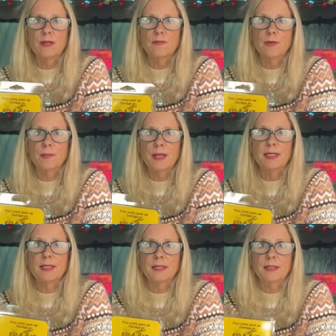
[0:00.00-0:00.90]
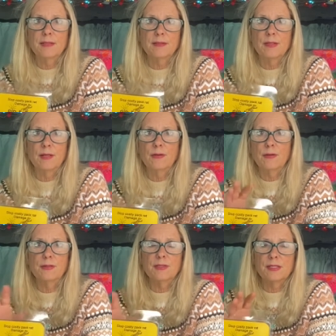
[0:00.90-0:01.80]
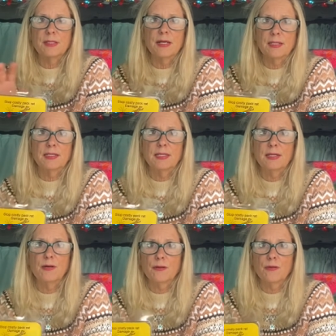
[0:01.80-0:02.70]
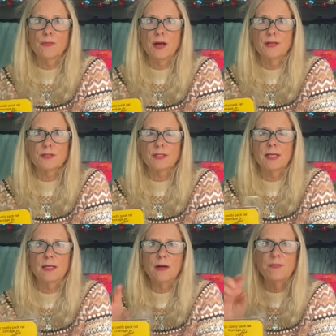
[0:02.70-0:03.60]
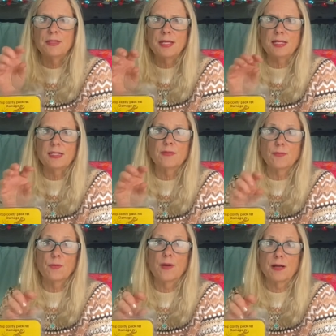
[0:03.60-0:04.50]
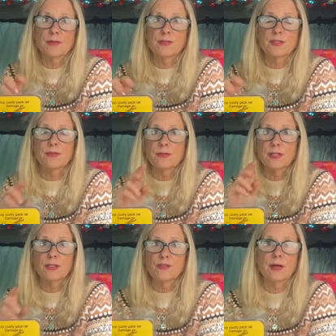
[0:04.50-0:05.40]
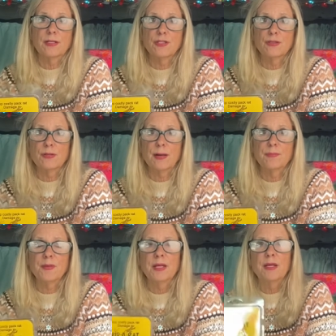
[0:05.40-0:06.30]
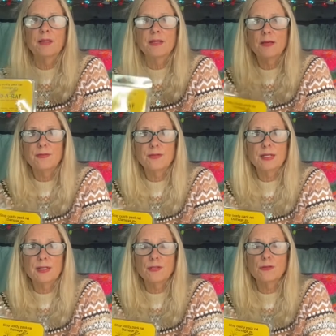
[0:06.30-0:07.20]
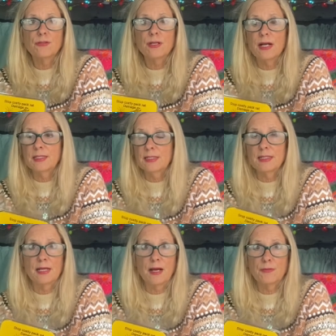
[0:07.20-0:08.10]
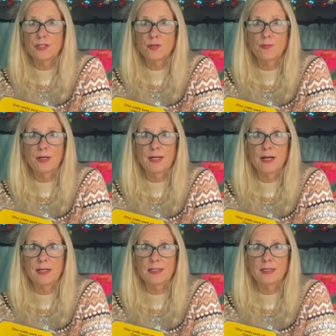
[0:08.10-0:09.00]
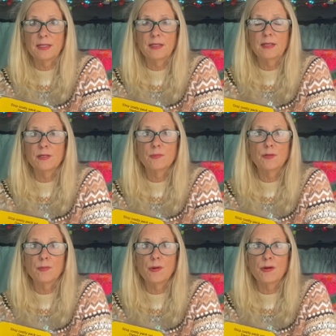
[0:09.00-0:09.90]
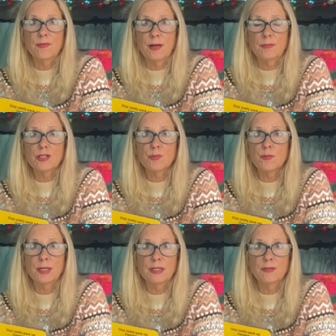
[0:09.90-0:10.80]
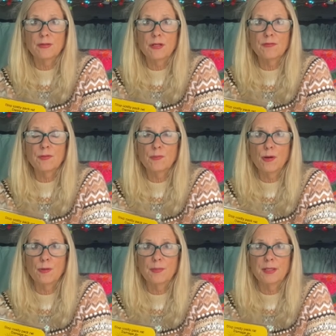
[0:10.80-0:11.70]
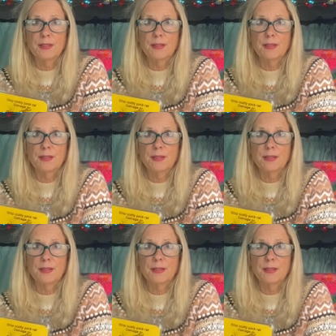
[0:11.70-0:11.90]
from making a, you know, deciding to eat all your wires. They love the taste of your wires, so they're going to try to chew them. The other thing I told you guys is the Irish Spring idea. Put a bar of Irish Spring in your glove compartment